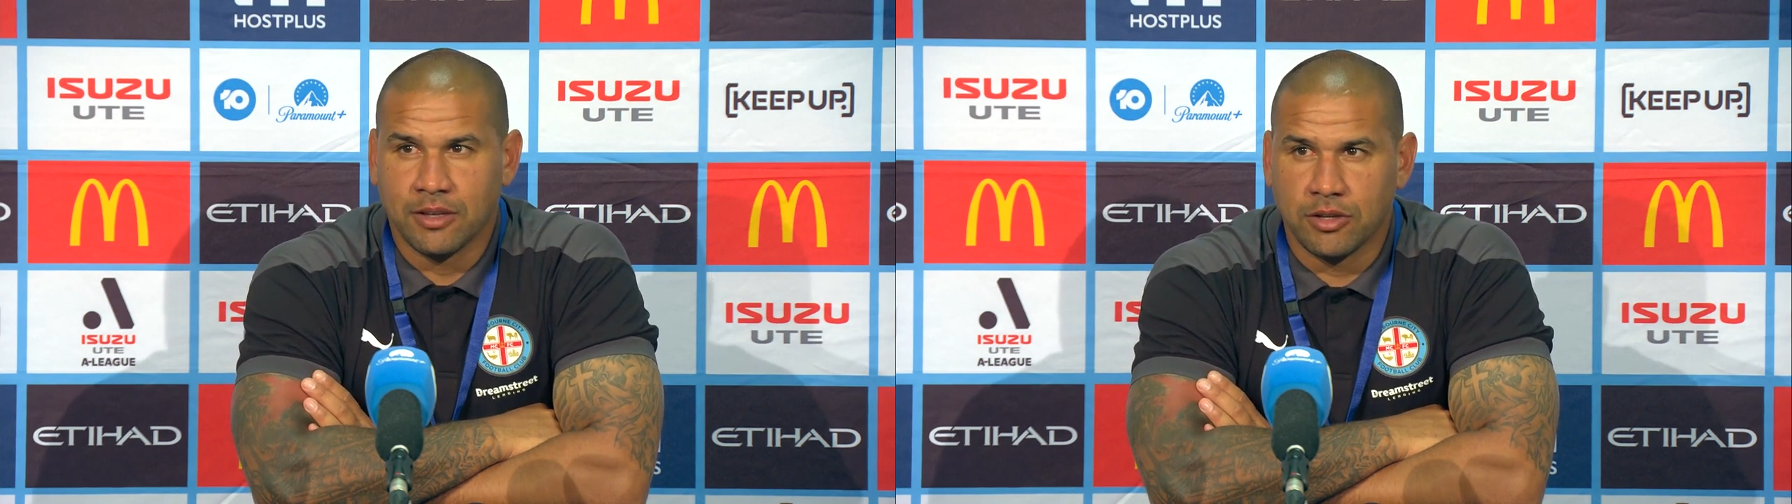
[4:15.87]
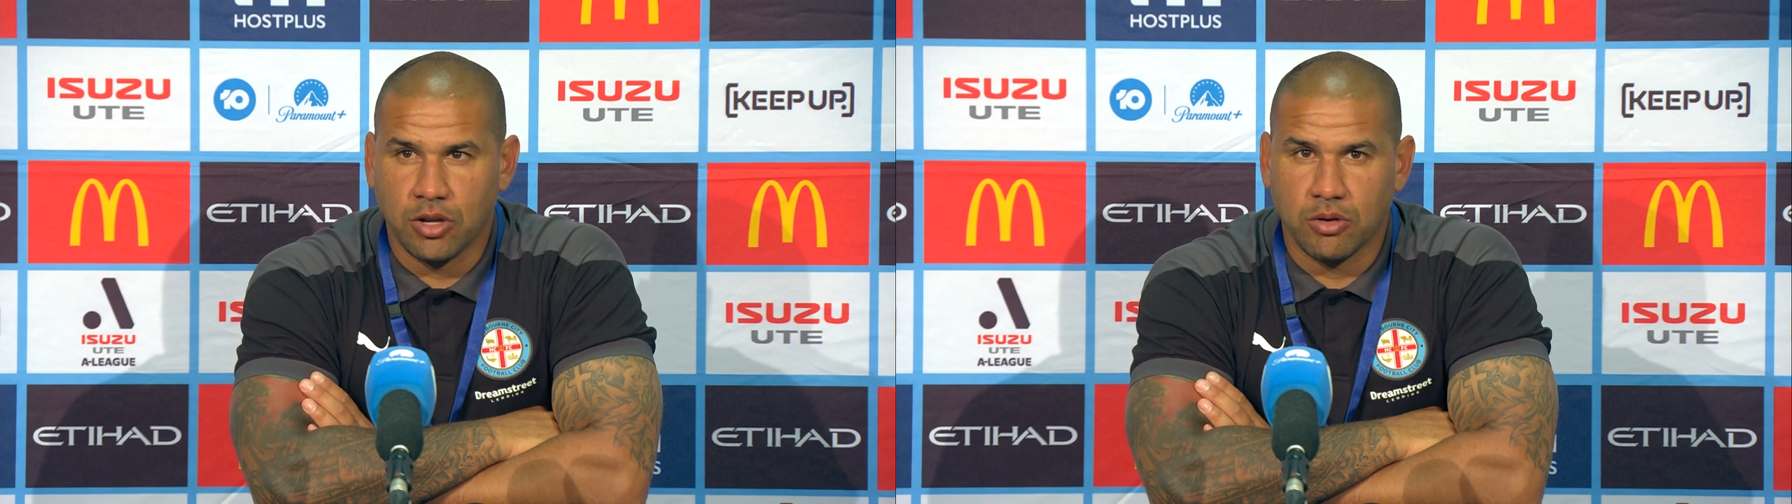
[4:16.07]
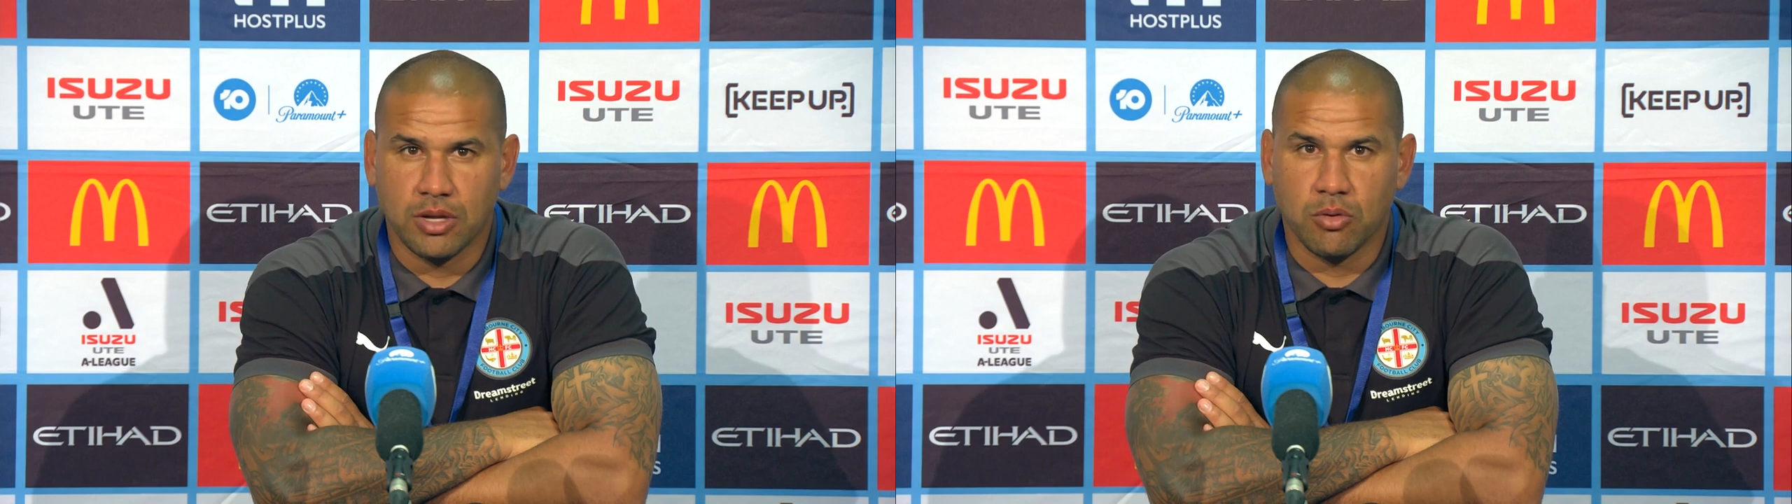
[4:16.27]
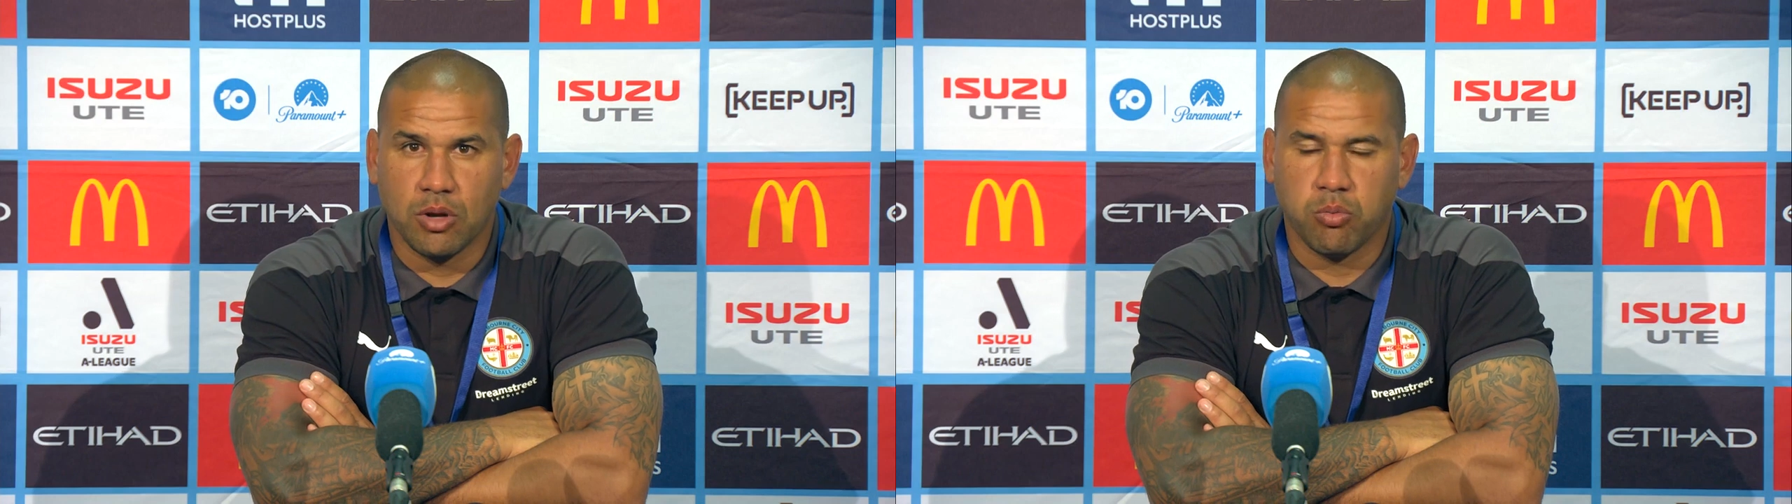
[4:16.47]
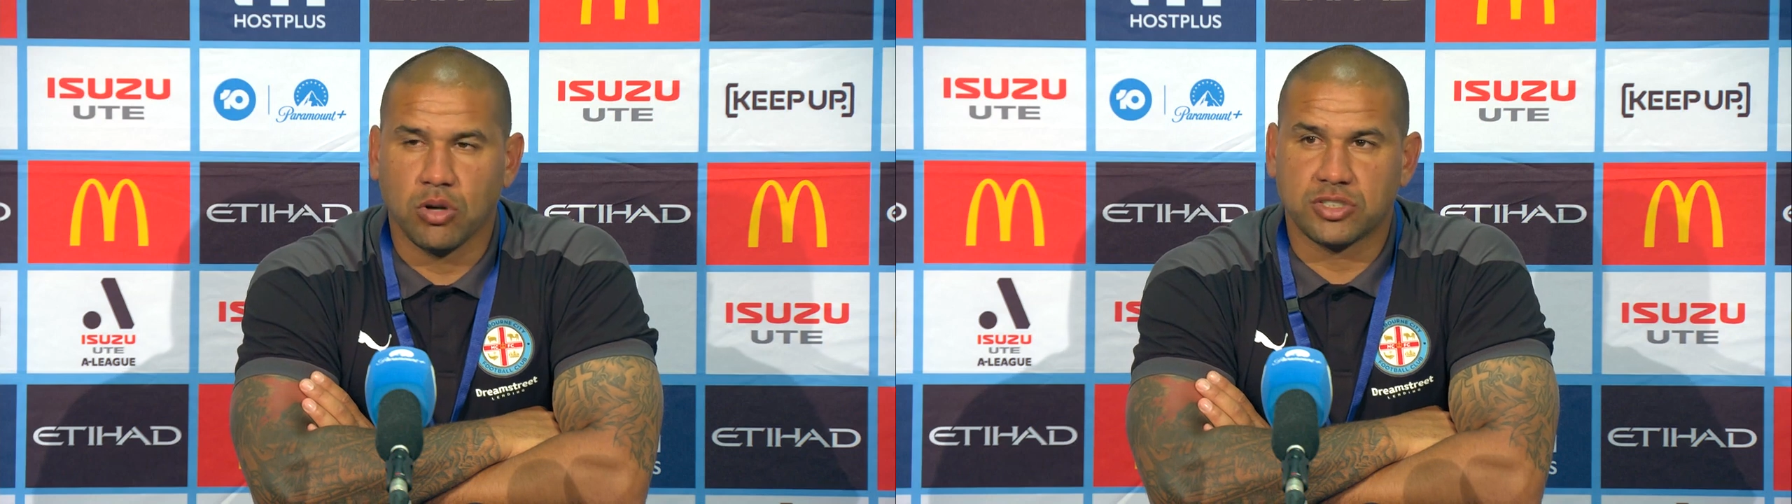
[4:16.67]
you know,
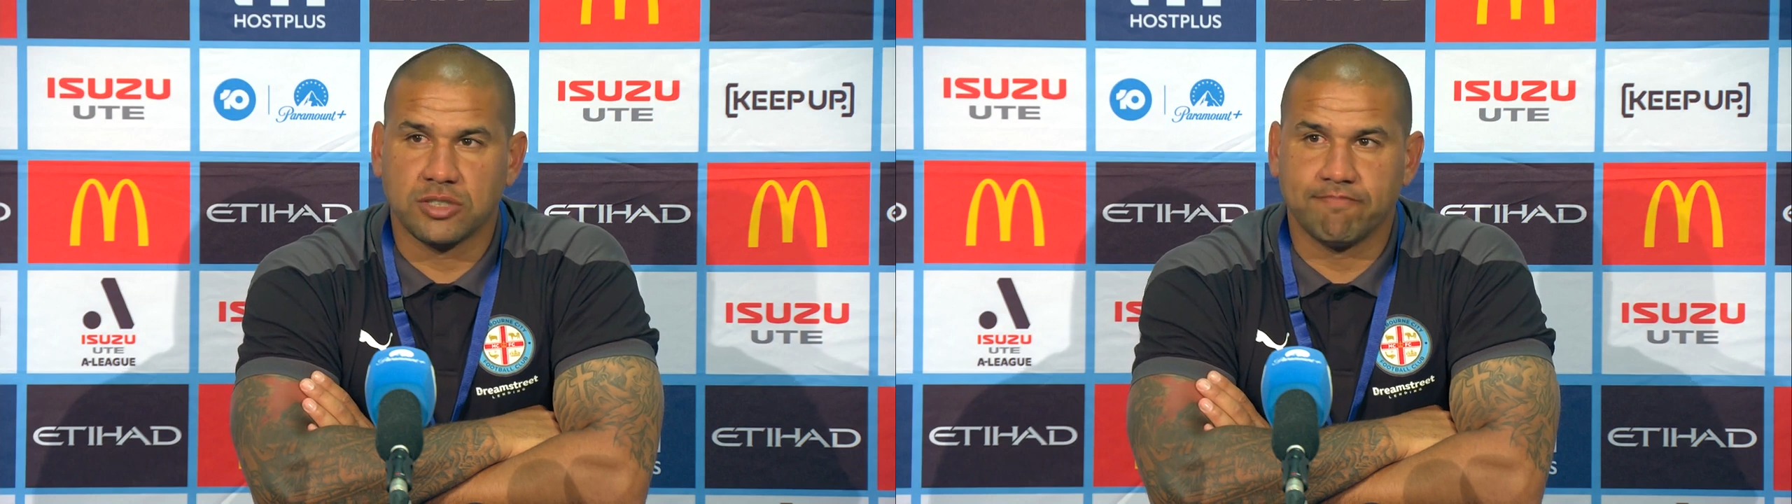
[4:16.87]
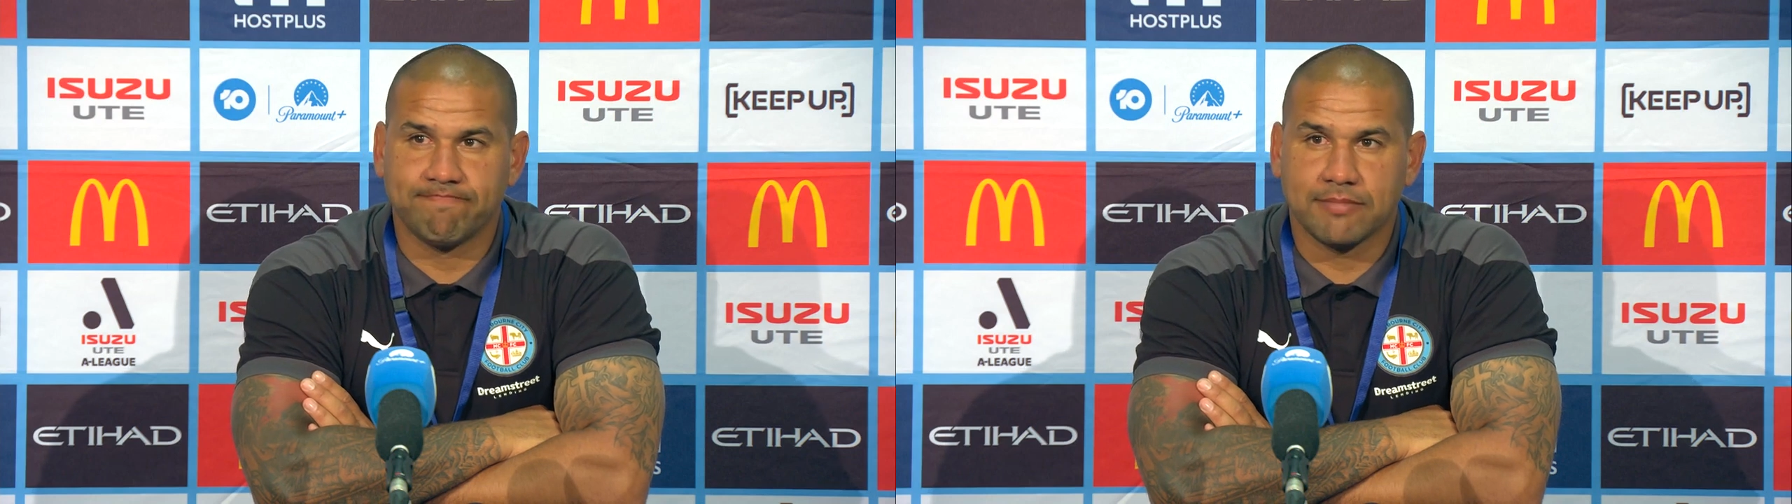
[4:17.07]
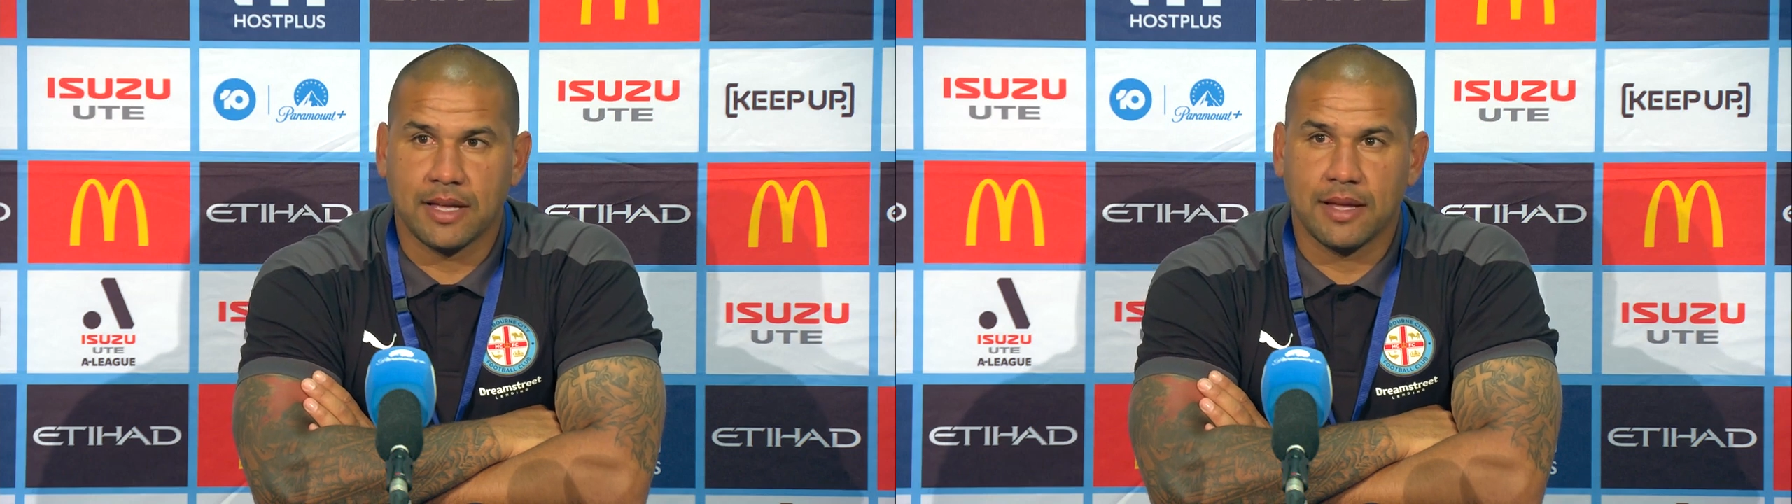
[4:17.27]
it wasn't